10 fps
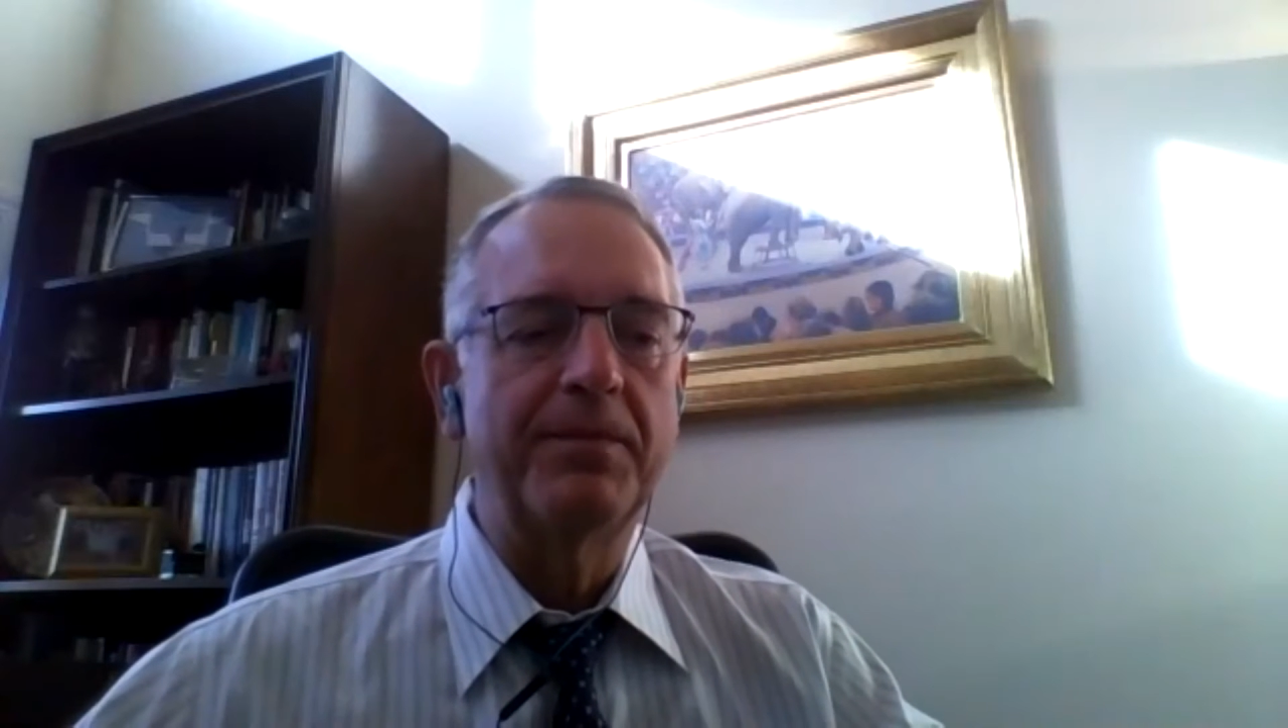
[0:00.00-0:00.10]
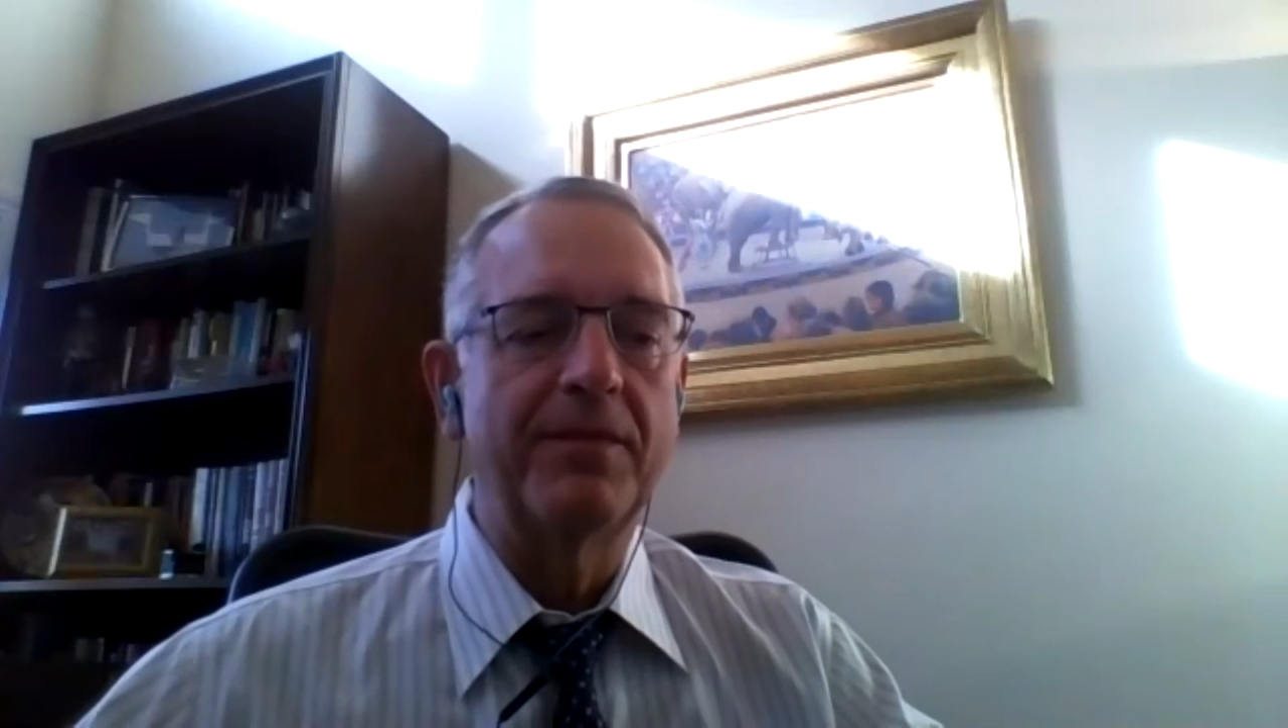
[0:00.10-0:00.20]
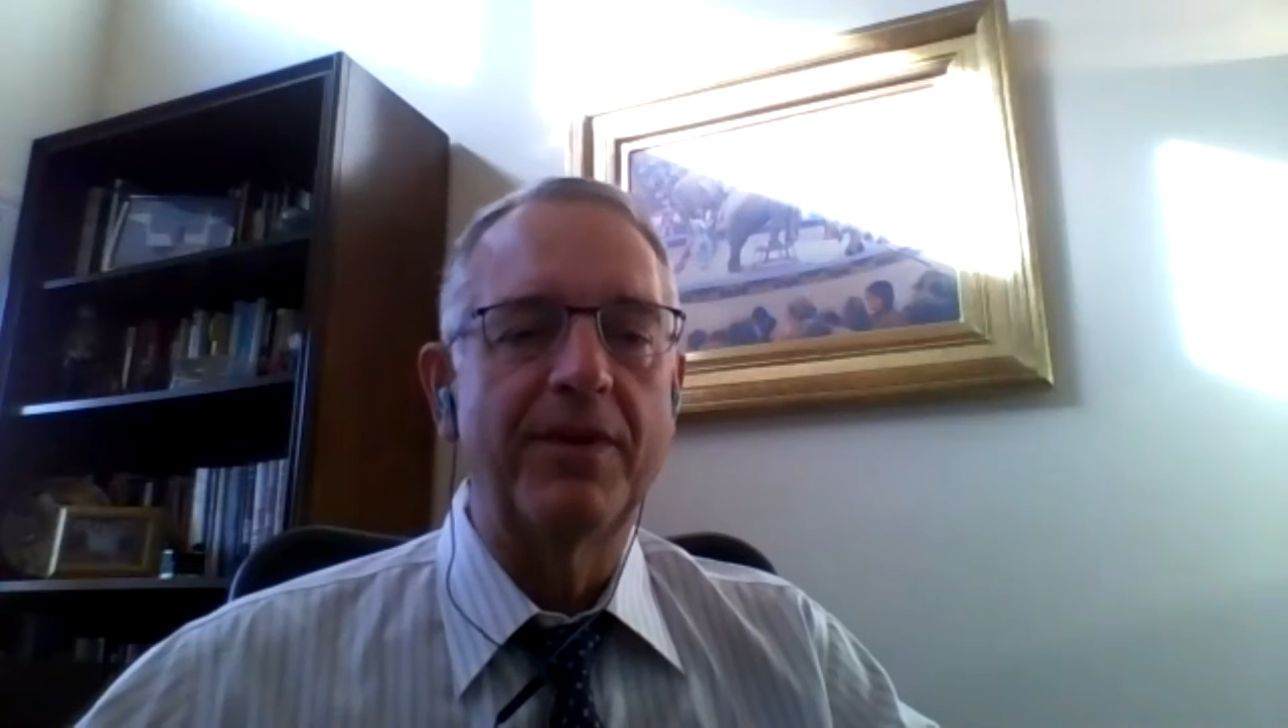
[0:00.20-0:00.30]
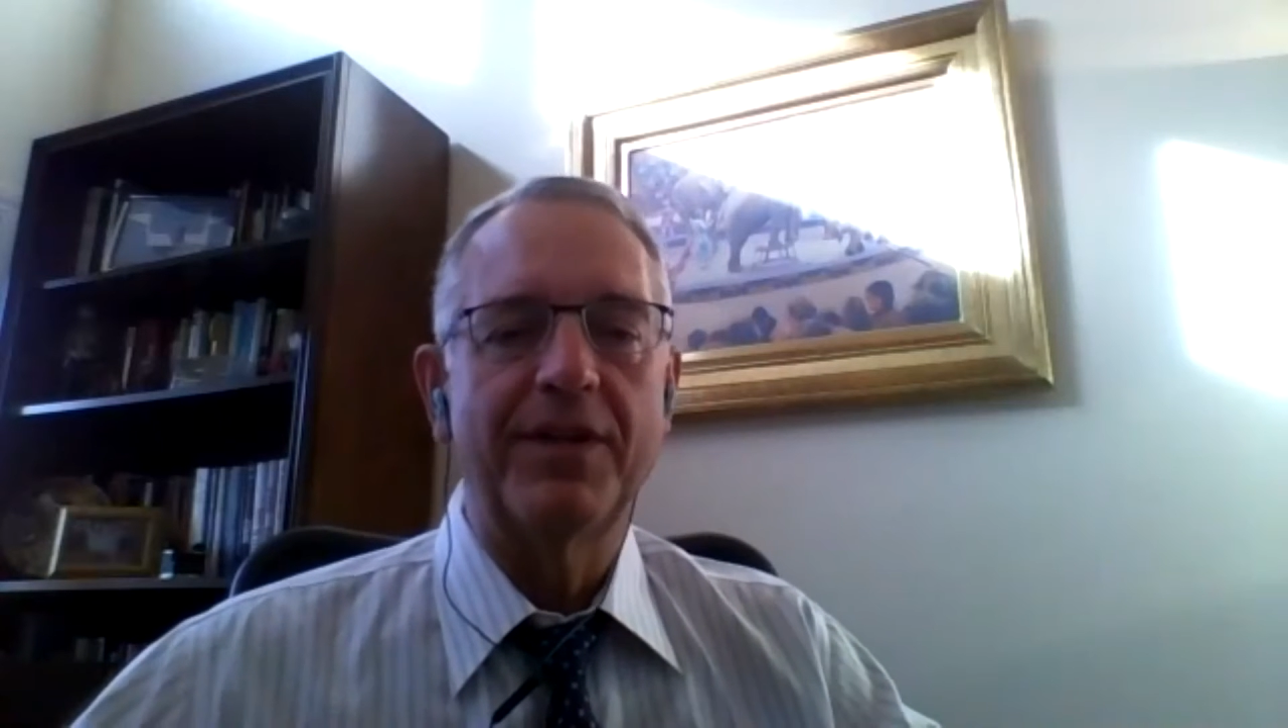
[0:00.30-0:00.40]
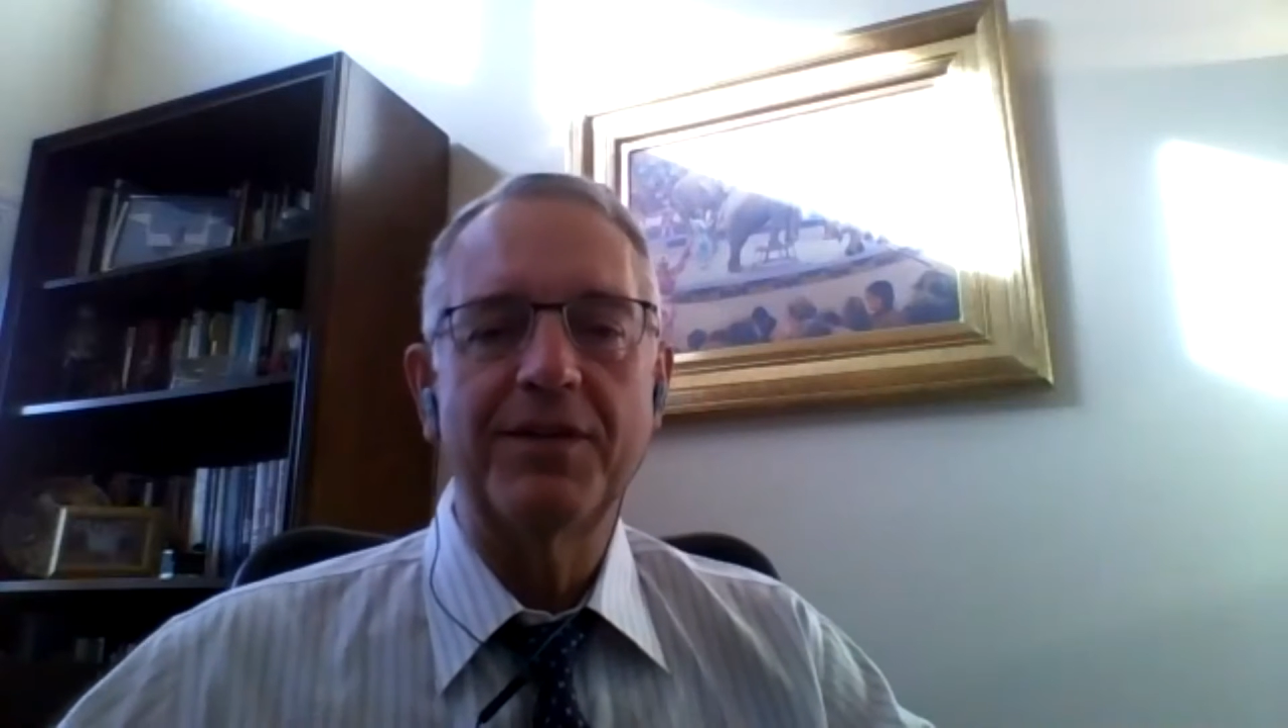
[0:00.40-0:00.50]

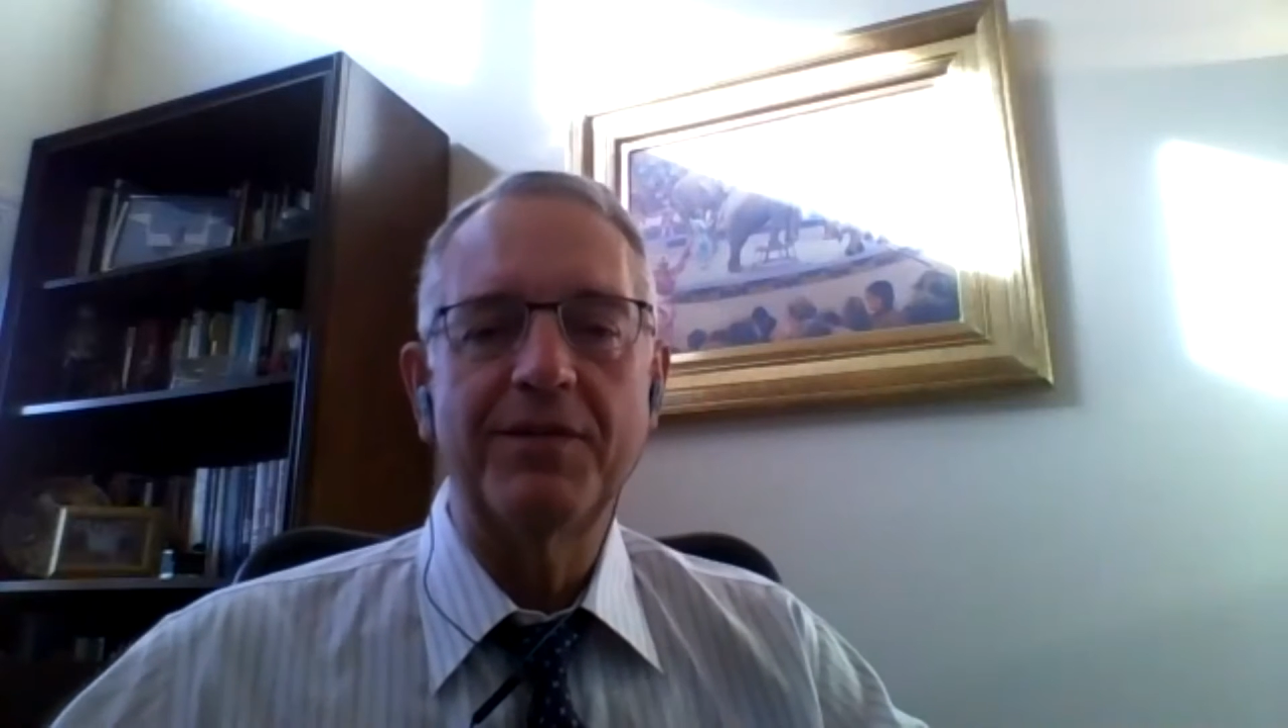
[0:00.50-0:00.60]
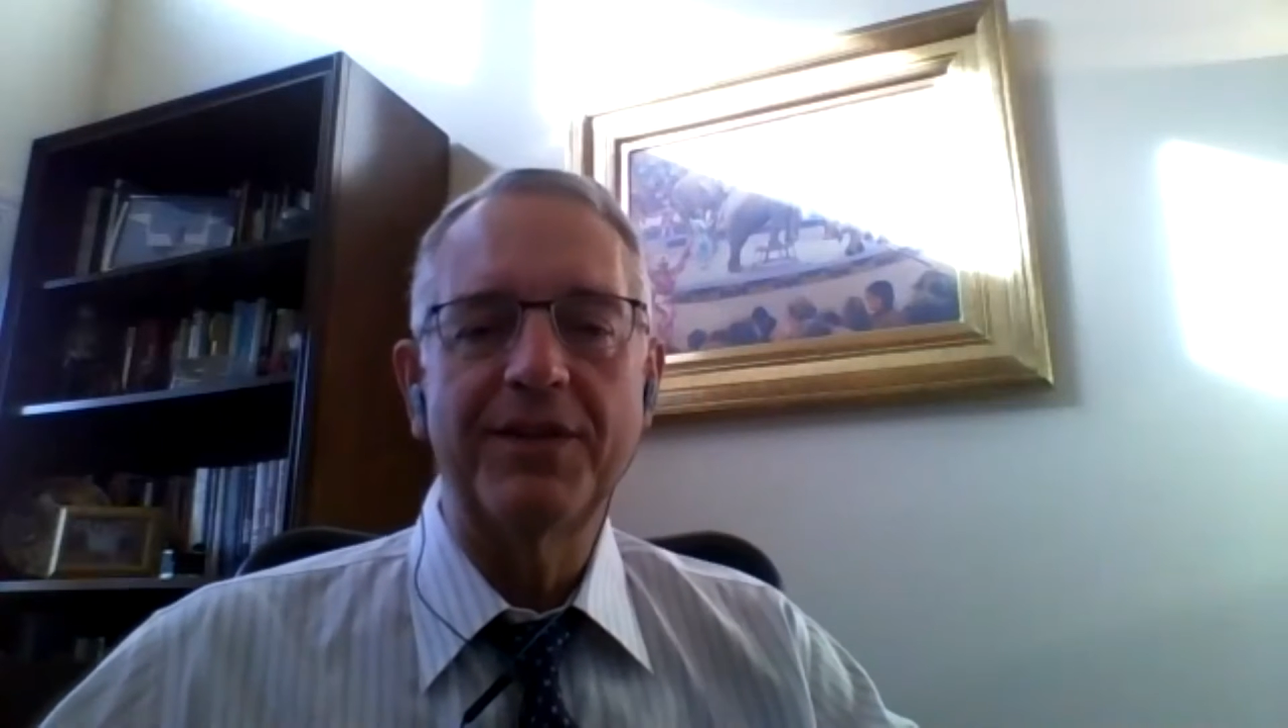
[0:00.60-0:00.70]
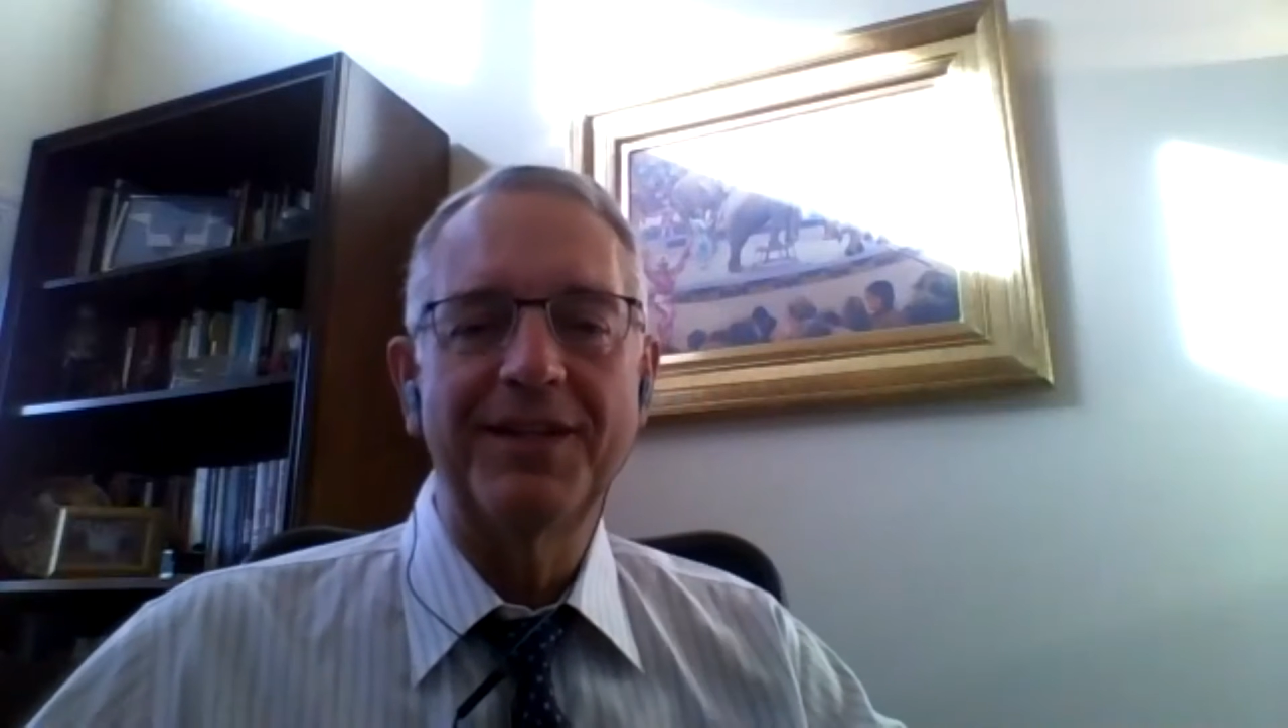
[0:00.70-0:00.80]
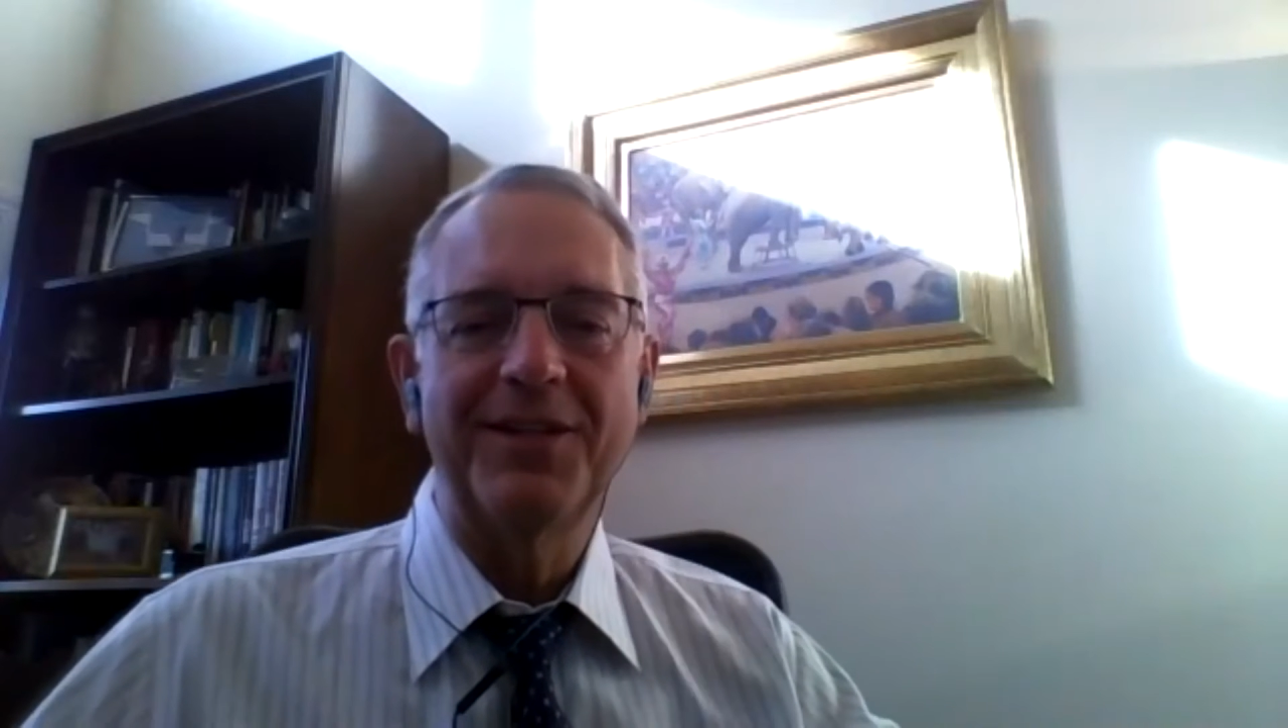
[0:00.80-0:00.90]
relatively,